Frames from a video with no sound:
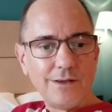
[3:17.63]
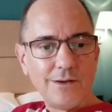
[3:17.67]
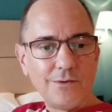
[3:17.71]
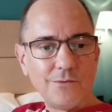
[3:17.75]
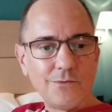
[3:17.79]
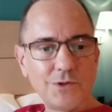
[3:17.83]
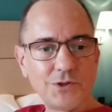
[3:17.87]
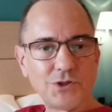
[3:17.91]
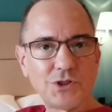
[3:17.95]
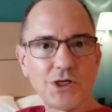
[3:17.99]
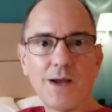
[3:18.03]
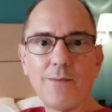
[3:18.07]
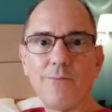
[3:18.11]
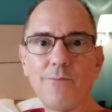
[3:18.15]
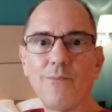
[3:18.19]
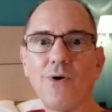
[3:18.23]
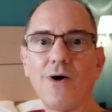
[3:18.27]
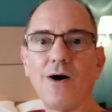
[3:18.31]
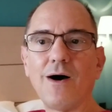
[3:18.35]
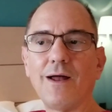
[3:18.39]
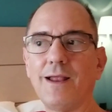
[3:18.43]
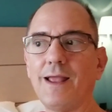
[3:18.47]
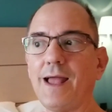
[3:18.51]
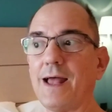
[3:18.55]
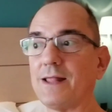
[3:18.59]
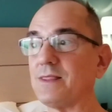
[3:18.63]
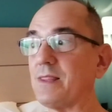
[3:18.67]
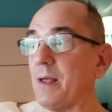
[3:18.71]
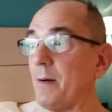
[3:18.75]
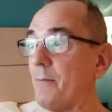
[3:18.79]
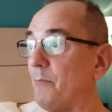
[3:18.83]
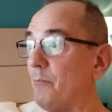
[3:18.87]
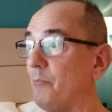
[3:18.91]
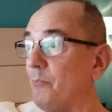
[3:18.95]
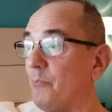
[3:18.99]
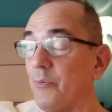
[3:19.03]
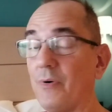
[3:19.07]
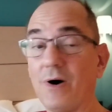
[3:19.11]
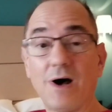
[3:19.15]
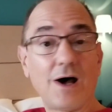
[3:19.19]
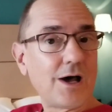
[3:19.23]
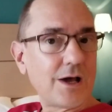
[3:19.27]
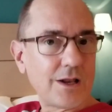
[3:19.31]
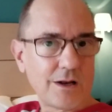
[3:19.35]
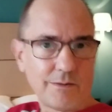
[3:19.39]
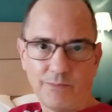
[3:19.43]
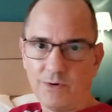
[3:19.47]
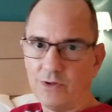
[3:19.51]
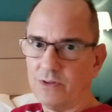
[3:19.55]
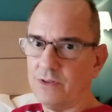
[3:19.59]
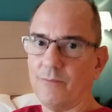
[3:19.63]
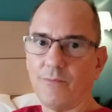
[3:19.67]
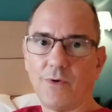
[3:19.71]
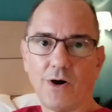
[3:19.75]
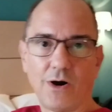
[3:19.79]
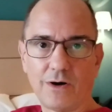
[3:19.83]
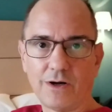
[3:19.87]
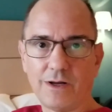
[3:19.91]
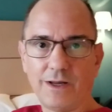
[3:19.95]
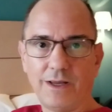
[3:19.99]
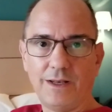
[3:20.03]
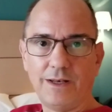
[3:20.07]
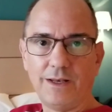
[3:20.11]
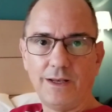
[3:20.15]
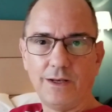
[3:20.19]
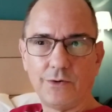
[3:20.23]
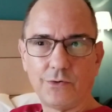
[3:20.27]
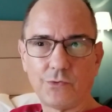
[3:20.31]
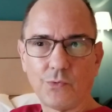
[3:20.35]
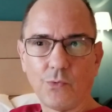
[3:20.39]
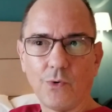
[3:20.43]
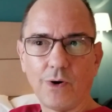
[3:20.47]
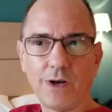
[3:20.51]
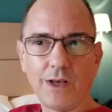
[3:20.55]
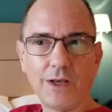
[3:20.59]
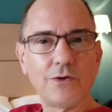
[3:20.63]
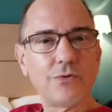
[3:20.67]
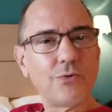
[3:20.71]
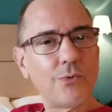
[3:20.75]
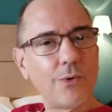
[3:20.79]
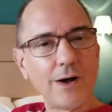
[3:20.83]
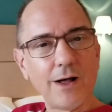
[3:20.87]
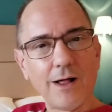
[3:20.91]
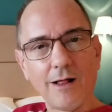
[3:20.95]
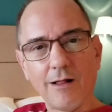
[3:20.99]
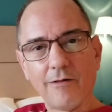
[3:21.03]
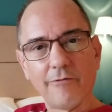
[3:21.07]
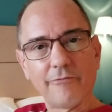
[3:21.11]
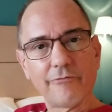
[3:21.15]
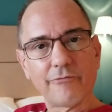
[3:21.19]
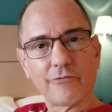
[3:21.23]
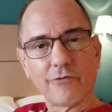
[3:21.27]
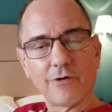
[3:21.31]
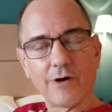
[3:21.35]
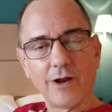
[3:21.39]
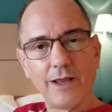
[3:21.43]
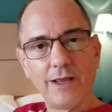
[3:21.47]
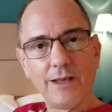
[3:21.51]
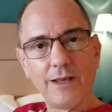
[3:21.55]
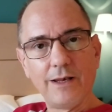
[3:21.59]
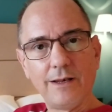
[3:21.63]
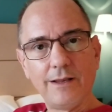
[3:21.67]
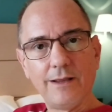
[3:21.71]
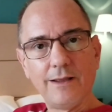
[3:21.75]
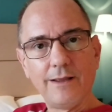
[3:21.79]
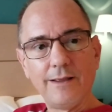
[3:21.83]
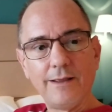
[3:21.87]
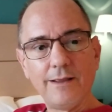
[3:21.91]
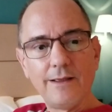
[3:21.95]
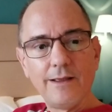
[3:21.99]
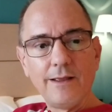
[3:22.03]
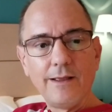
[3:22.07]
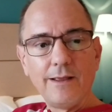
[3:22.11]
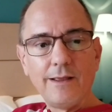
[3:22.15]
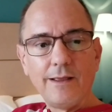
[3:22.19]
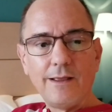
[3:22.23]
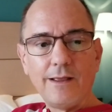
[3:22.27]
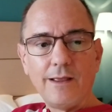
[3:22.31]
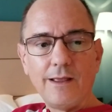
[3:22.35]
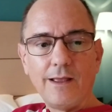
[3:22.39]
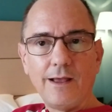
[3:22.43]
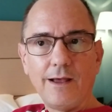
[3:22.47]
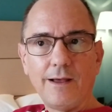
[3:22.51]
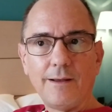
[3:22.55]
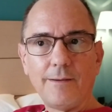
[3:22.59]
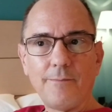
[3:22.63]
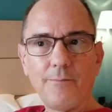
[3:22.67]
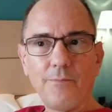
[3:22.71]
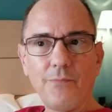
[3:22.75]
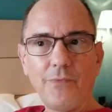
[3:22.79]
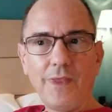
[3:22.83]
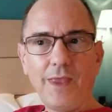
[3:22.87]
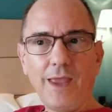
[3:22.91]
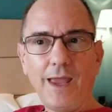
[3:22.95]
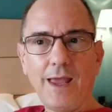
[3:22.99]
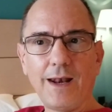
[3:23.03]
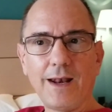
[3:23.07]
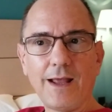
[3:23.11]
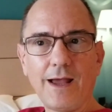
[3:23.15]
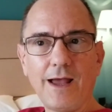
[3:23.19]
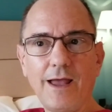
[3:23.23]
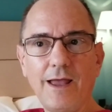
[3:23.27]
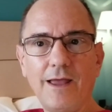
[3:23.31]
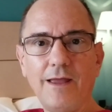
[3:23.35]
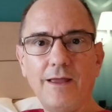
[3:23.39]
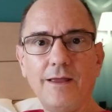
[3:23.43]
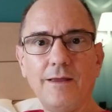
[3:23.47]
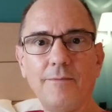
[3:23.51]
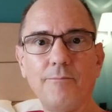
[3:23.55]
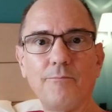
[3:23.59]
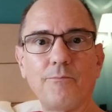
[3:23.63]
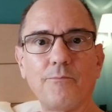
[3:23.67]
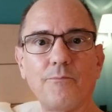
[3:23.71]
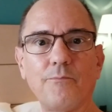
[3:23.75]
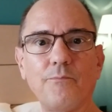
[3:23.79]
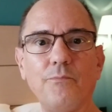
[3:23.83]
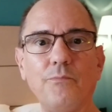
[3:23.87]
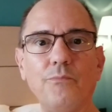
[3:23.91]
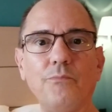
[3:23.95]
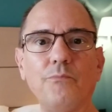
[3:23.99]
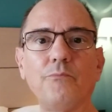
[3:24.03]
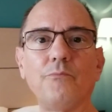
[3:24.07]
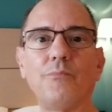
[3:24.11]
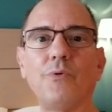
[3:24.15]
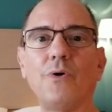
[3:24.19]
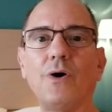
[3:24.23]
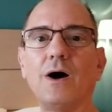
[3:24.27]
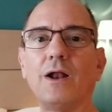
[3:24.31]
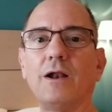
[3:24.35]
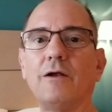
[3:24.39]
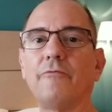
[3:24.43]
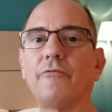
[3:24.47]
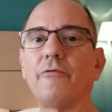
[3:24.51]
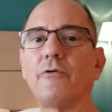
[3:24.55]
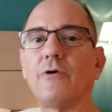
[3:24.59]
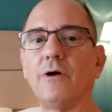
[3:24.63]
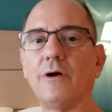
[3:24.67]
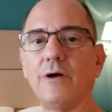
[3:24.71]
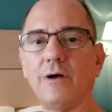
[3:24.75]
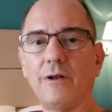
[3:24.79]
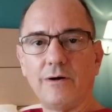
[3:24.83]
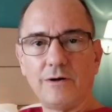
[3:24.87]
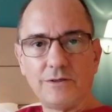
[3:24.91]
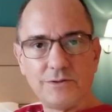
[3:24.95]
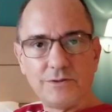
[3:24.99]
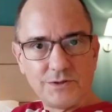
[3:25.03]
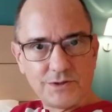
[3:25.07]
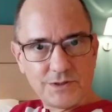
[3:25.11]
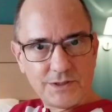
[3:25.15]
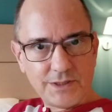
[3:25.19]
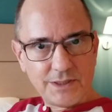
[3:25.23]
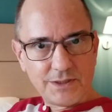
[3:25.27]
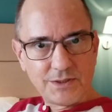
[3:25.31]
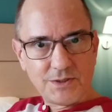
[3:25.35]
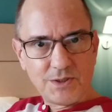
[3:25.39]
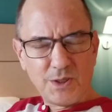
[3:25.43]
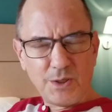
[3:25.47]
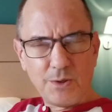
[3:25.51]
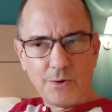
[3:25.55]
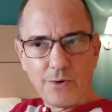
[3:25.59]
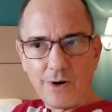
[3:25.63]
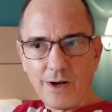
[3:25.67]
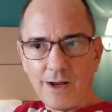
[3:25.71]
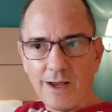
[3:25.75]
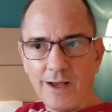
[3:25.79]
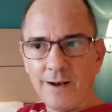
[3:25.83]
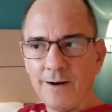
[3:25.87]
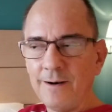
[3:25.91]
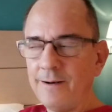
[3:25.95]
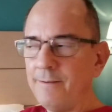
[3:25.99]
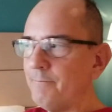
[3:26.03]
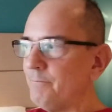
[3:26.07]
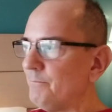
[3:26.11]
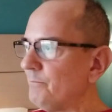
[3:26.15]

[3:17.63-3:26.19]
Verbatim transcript: which I bought at the bottom of the market in 2012, right? Um, and I bought it for 160 grand.